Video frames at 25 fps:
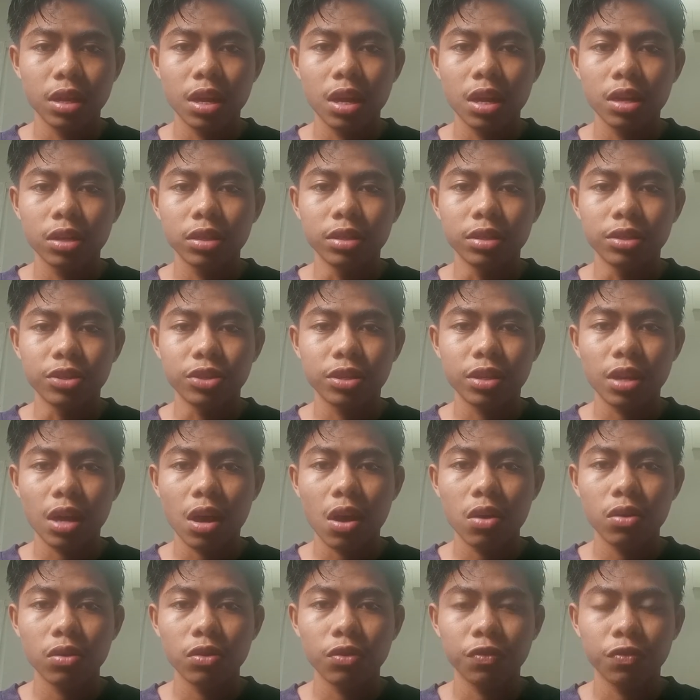the sound
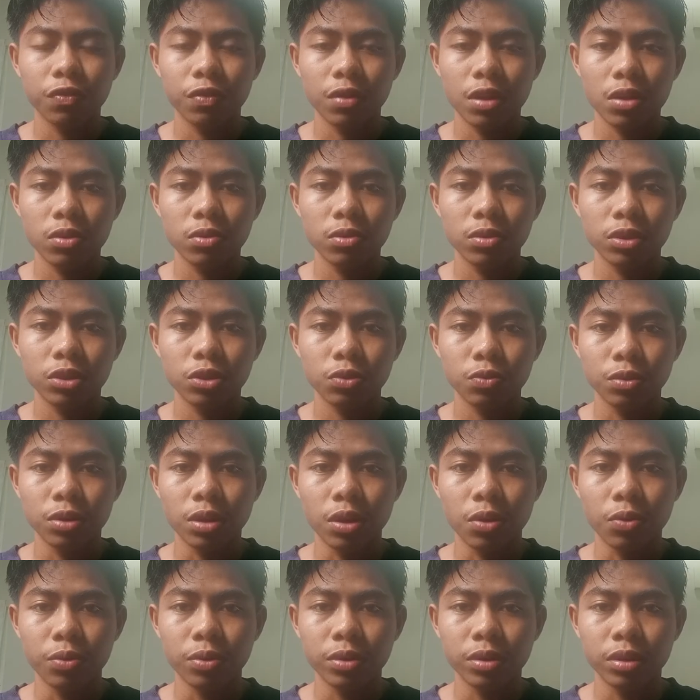of language with
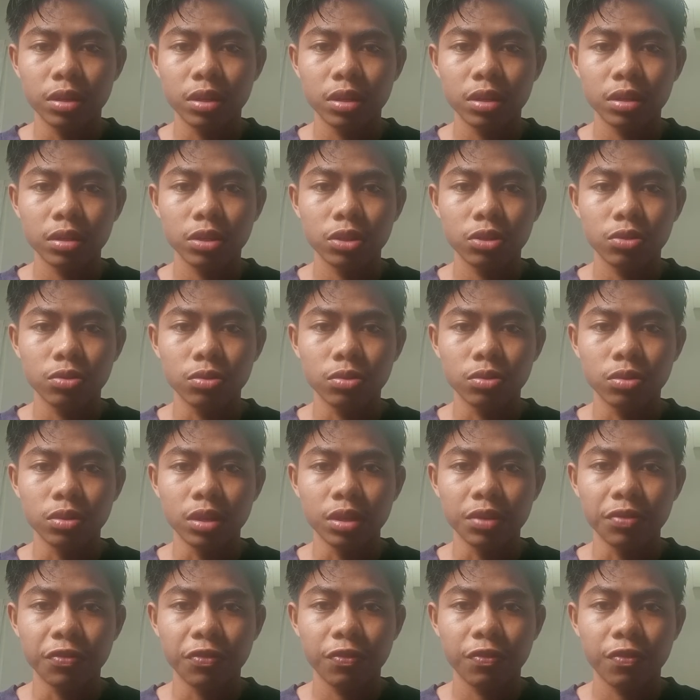regard to the
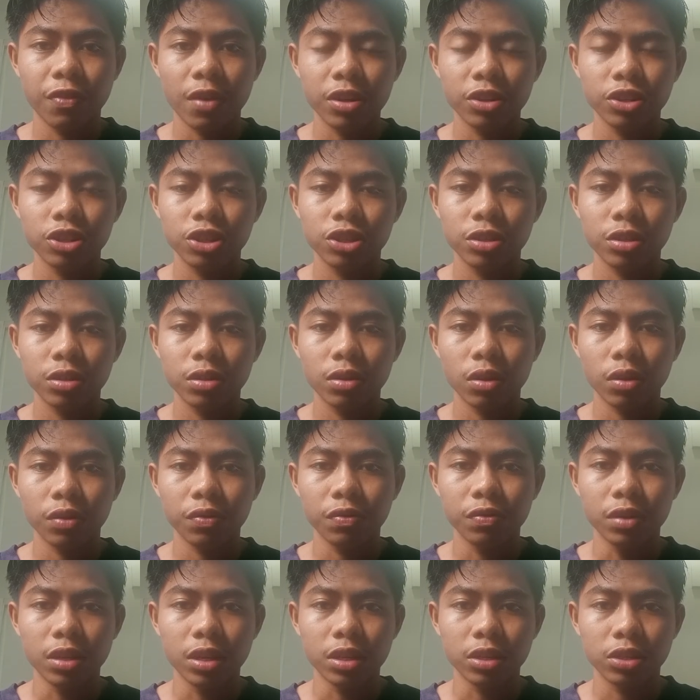function of
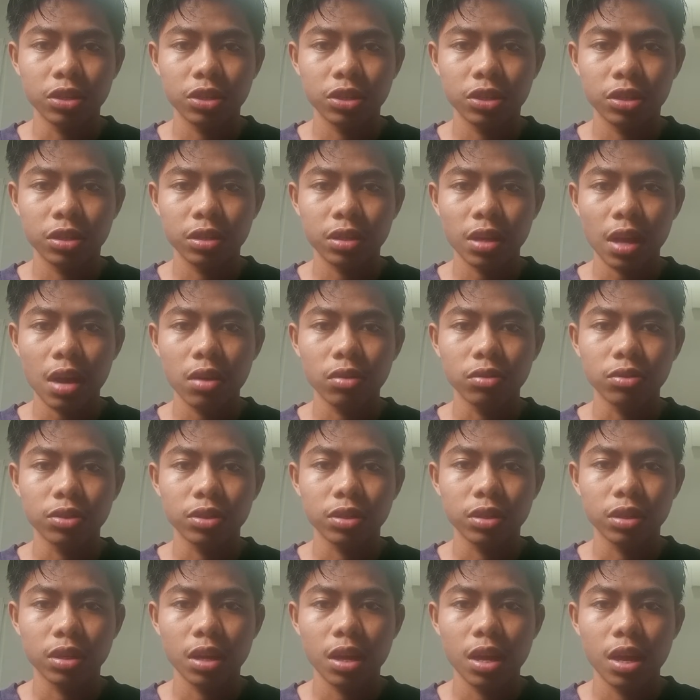the sounds
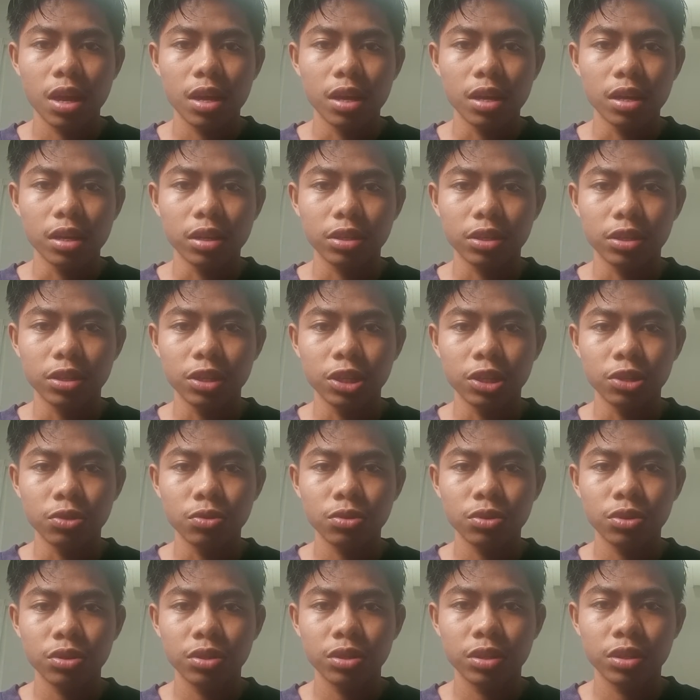as
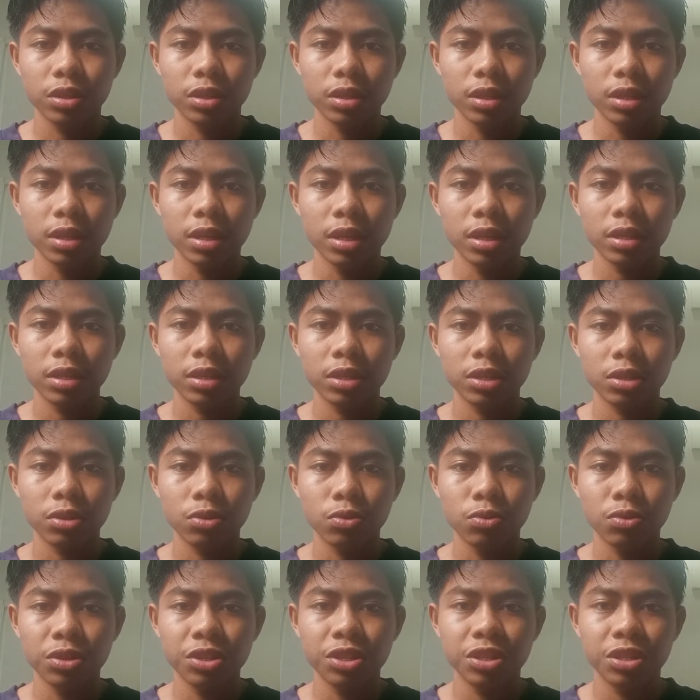
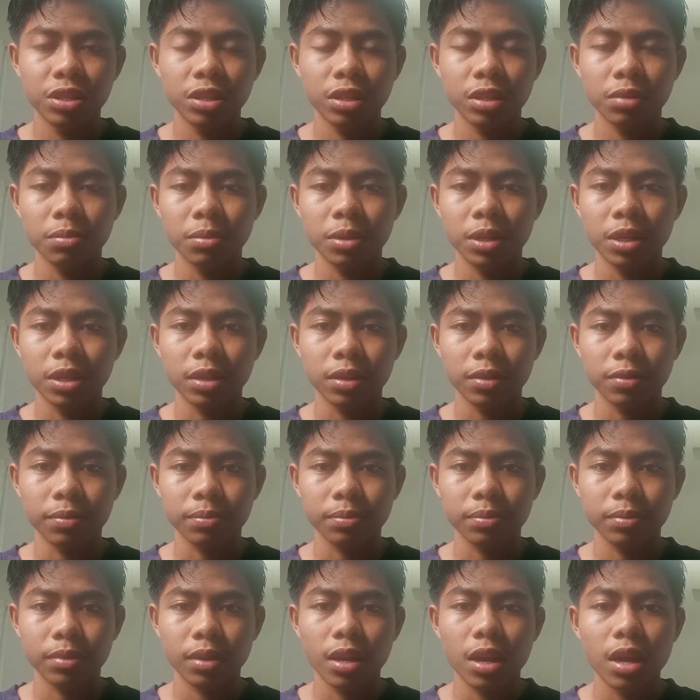distinguishing meaning.
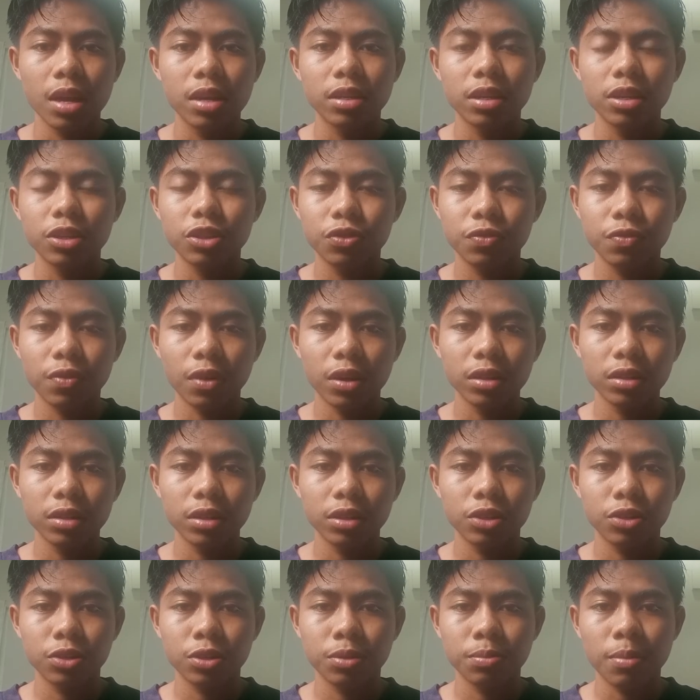That is, phonetics
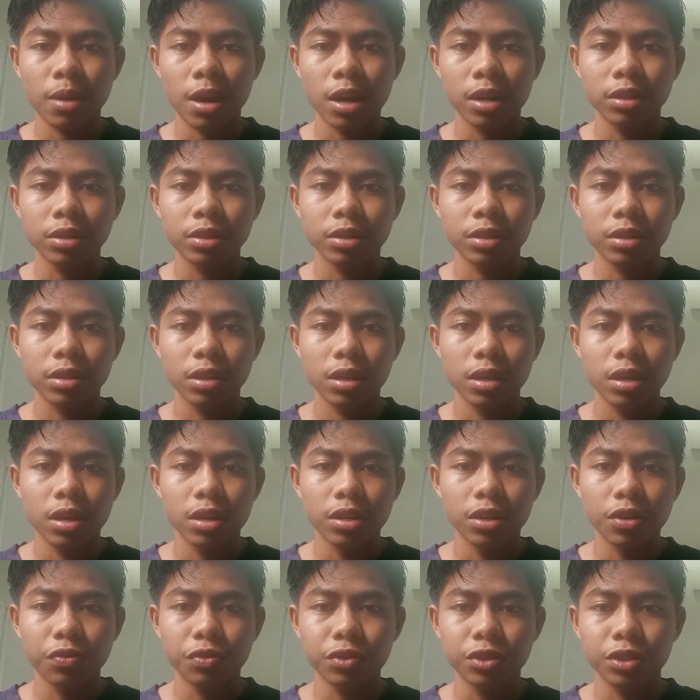examines the
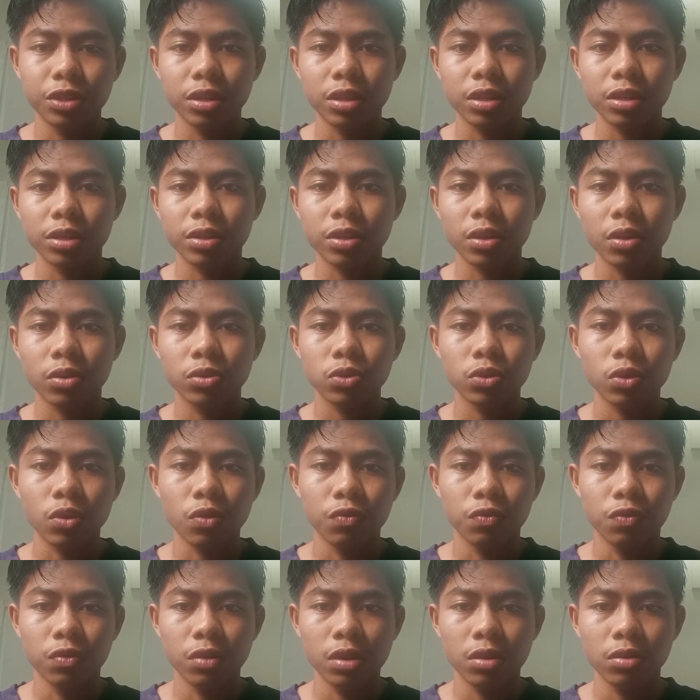physical sounds of
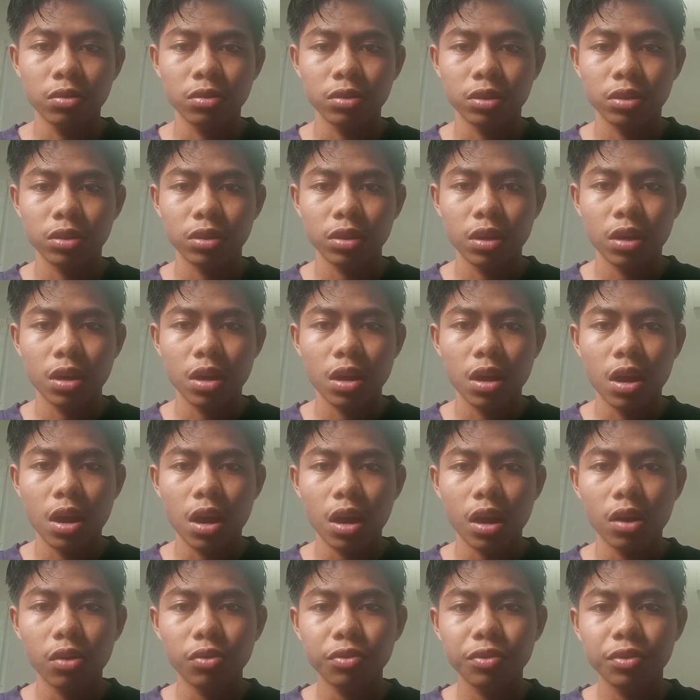language, how
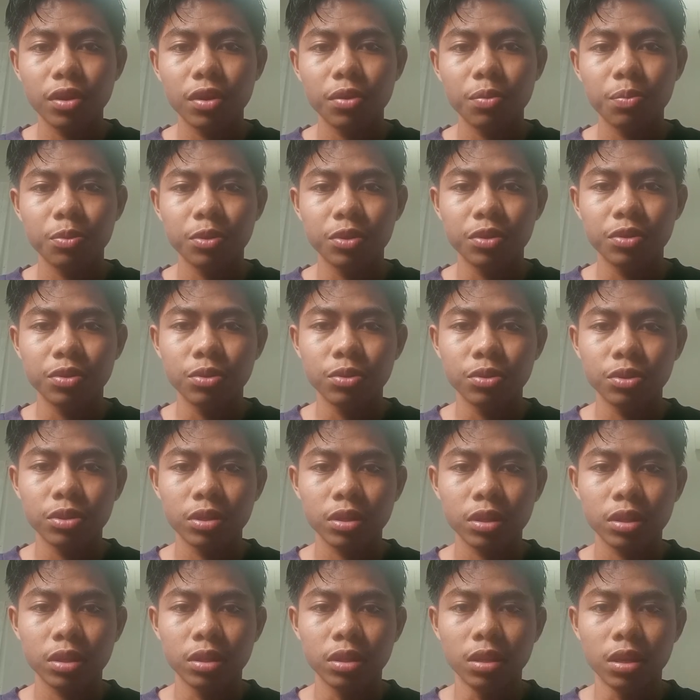they are produced,
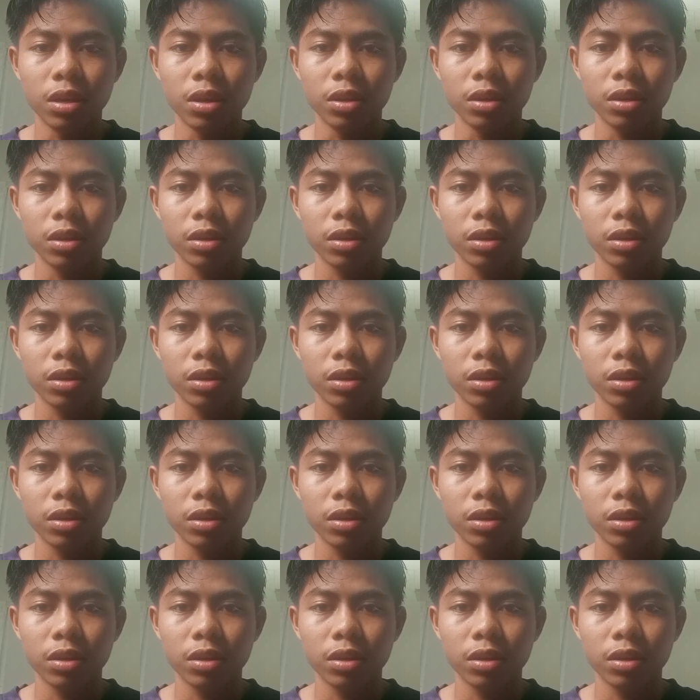their